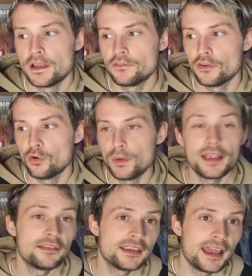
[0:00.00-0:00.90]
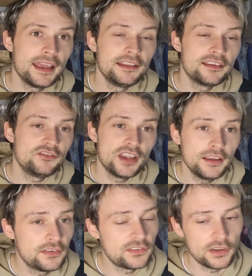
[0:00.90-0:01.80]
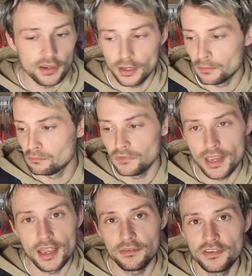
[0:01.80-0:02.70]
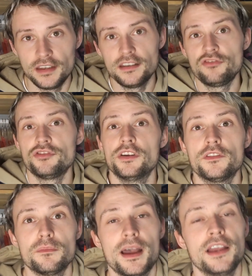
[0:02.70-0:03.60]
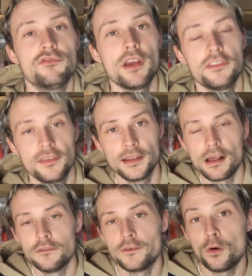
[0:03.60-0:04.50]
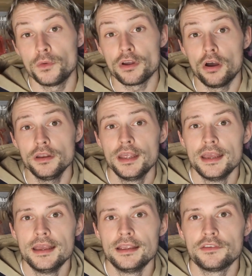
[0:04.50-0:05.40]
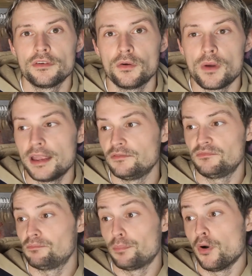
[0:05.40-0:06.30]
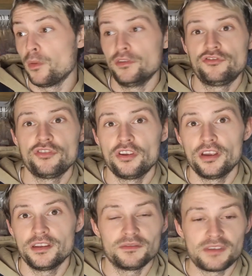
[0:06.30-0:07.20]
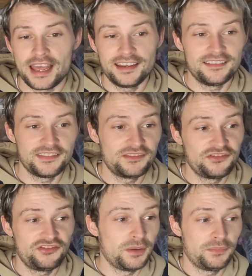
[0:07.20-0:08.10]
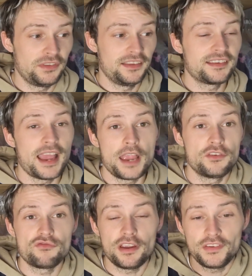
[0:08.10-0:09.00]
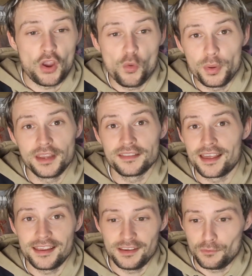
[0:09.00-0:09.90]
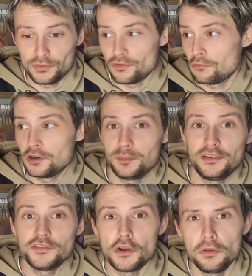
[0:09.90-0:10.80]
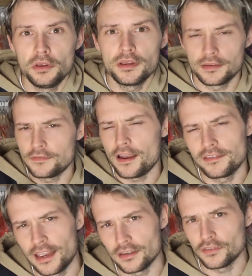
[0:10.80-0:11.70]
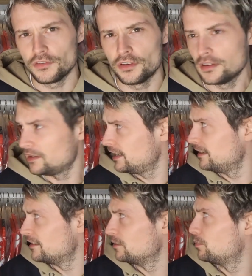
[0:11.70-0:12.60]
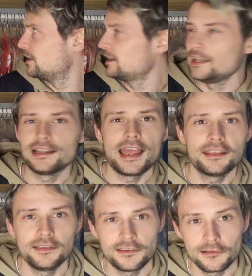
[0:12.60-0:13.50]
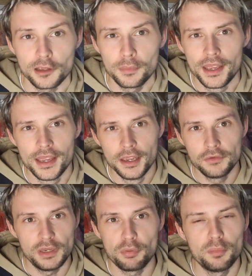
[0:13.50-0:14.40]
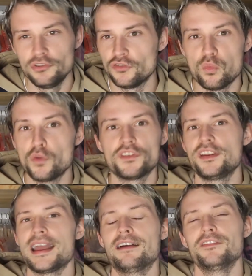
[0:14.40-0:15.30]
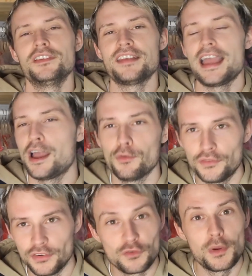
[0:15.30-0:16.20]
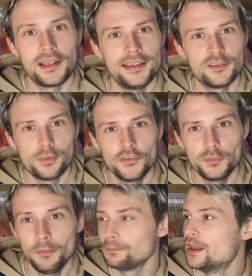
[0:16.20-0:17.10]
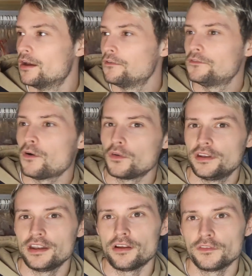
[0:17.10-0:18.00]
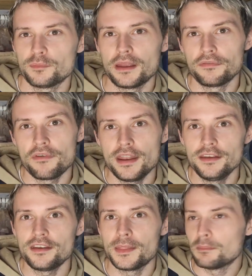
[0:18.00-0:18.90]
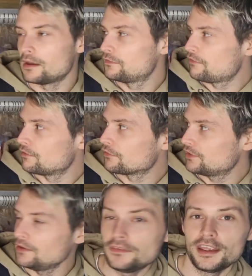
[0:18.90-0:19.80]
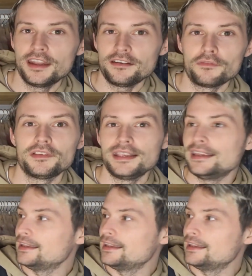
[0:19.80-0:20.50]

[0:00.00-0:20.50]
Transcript: So we asked the guy and he said, yes, yeah, send the shirt to my address and then I'll forward it on. So I bought the shirt and had it shipped to this guy's address, hoping that it was not going to be stolen. As far as I understood it, he didn't particularly like this club, so he probably just wanted it out of his house as quickly as possible. Forwarded it onto my friend, and then my friend received it, and obviously